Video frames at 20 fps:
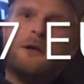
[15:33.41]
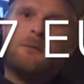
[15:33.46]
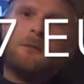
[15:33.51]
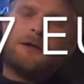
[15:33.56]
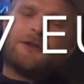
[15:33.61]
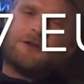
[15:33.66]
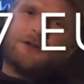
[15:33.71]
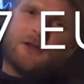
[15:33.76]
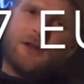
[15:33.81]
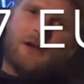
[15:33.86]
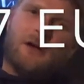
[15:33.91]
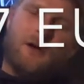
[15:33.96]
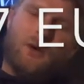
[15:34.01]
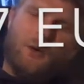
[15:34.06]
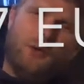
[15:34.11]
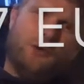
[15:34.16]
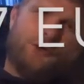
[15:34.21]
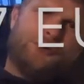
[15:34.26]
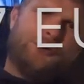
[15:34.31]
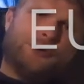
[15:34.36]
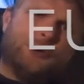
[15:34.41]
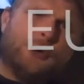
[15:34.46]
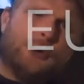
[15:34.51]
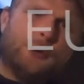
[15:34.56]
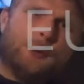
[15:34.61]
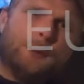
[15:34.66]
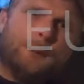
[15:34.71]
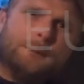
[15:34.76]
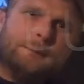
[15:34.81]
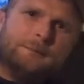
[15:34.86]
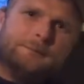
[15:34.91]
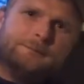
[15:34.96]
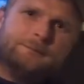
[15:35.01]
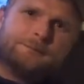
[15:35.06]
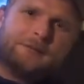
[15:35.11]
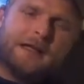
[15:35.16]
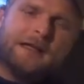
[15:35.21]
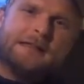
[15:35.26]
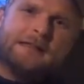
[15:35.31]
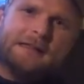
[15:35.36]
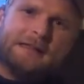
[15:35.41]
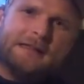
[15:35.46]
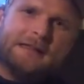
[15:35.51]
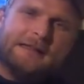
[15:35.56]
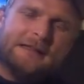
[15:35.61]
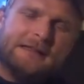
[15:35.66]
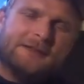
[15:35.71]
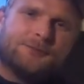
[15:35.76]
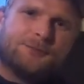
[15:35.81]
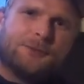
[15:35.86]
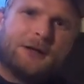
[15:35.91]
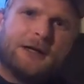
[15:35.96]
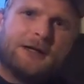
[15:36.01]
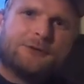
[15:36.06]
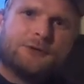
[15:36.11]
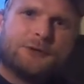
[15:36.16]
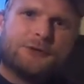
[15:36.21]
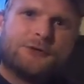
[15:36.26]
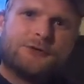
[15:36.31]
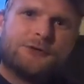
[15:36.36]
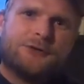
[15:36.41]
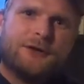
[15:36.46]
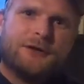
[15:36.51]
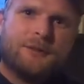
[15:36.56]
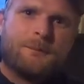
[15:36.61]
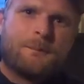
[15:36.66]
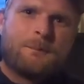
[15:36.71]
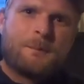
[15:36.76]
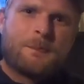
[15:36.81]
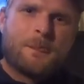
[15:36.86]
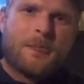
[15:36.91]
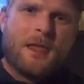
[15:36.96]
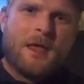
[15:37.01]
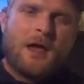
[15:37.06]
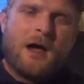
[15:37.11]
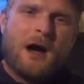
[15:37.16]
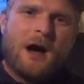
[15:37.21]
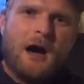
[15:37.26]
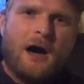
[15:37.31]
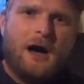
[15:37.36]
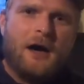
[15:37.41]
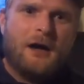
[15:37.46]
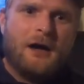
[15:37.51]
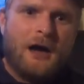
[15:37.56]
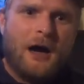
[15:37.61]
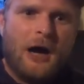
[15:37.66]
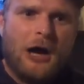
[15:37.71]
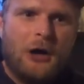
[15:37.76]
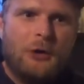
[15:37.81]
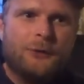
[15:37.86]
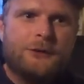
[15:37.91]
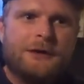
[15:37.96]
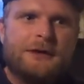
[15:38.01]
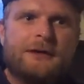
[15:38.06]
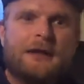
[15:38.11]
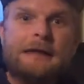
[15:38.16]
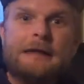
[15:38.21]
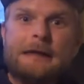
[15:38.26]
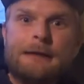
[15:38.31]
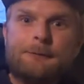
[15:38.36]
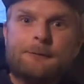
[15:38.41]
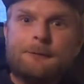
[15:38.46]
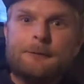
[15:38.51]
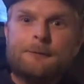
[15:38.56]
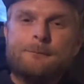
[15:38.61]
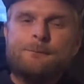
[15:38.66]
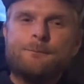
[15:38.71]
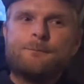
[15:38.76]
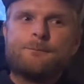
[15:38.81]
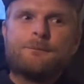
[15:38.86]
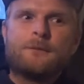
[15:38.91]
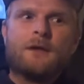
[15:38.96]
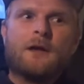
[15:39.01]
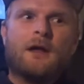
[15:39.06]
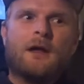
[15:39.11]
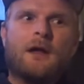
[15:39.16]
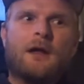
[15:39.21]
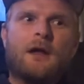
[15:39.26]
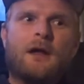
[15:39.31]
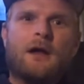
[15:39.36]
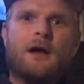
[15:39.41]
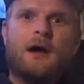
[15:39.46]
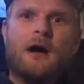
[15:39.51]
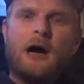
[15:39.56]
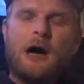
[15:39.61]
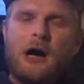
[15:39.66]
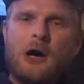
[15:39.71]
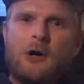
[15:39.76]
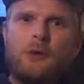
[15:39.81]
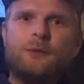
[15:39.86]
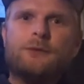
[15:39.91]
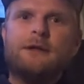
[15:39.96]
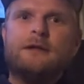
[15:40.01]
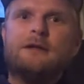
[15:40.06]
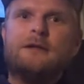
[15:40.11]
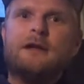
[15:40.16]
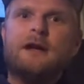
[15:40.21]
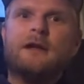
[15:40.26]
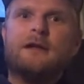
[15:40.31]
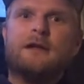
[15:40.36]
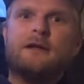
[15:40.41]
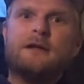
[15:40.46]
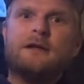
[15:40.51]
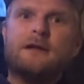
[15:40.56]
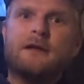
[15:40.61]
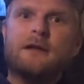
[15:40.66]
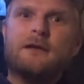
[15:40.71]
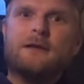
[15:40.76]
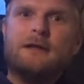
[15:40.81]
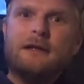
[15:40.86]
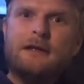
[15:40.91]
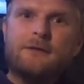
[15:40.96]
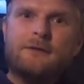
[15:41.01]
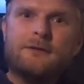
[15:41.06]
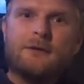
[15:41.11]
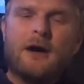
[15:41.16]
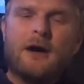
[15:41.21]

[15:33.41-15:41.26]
But also in, in this price was how, how did I live? How did I live?